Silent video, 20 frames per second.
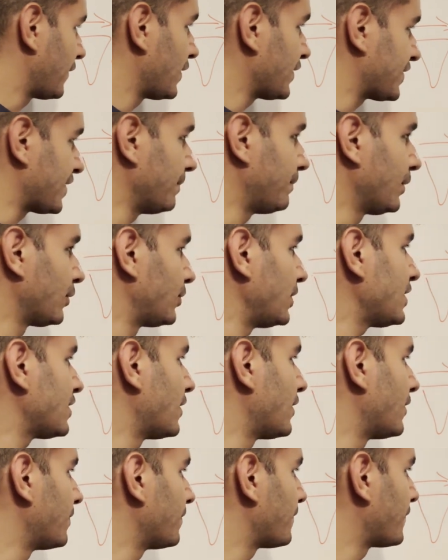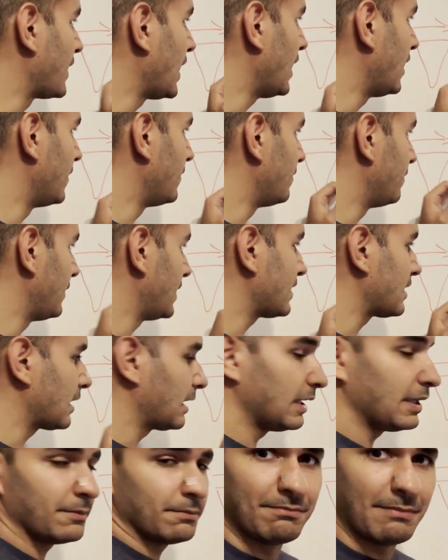for the simple reason that
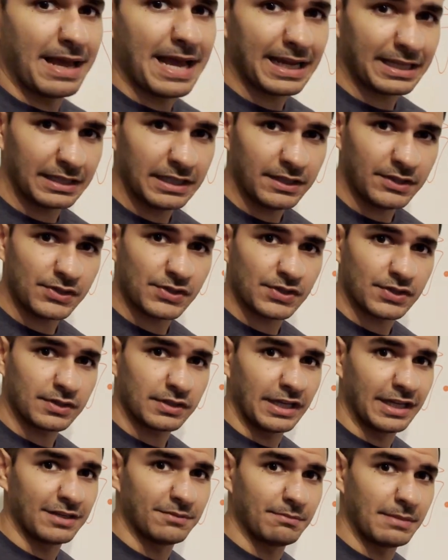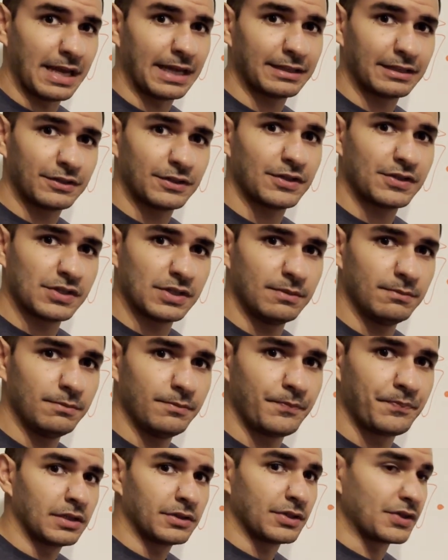basically magnets and
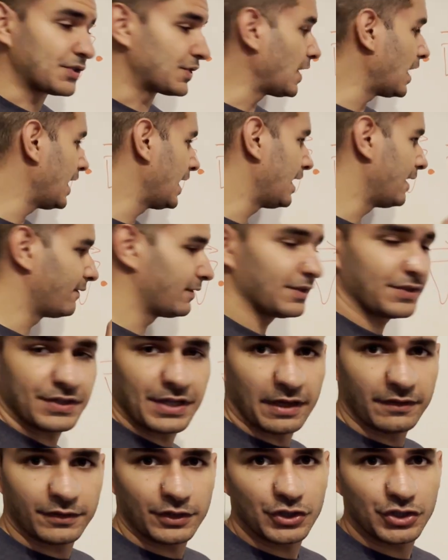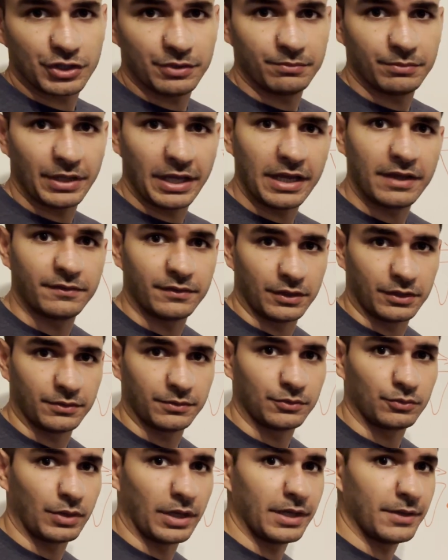magnetism does not have this divergent behavior,
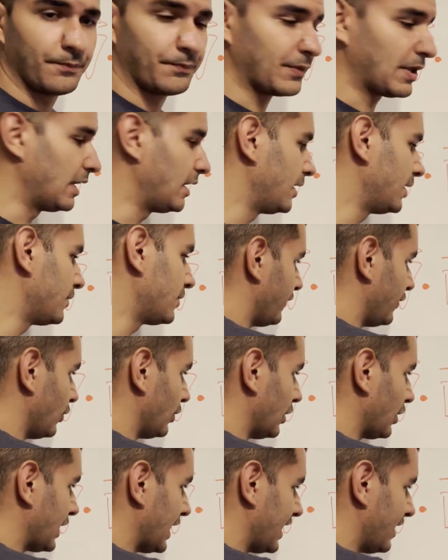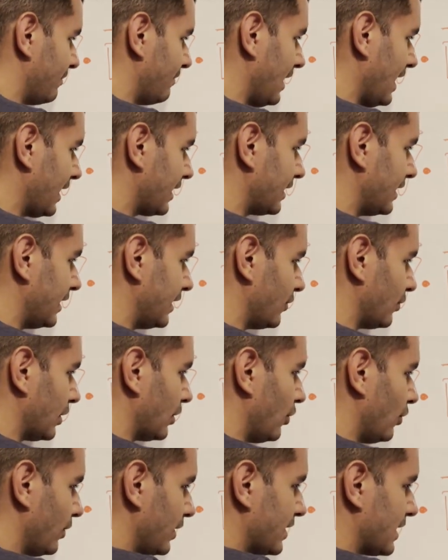right? And if you look at a magnet, it will
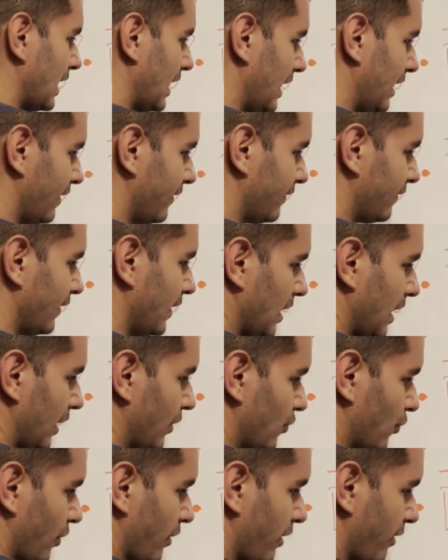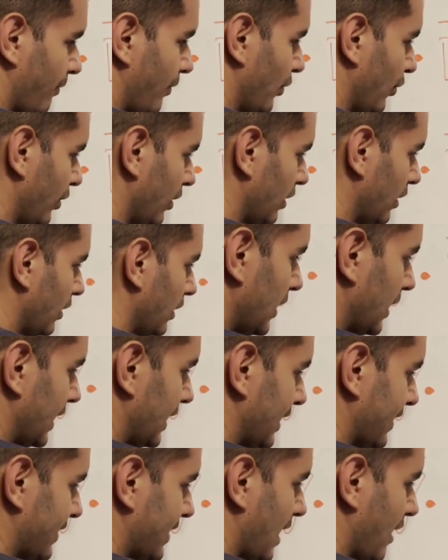always have a north pole and
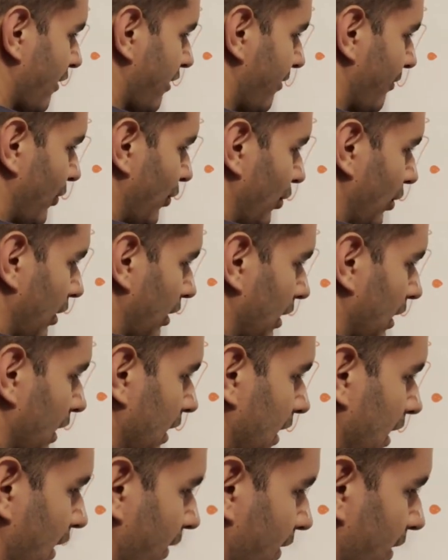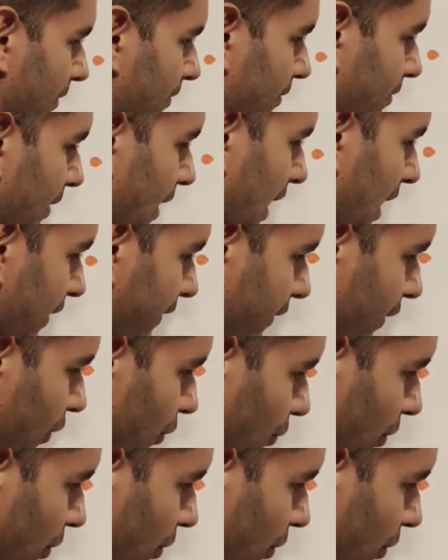a south pole and the behavior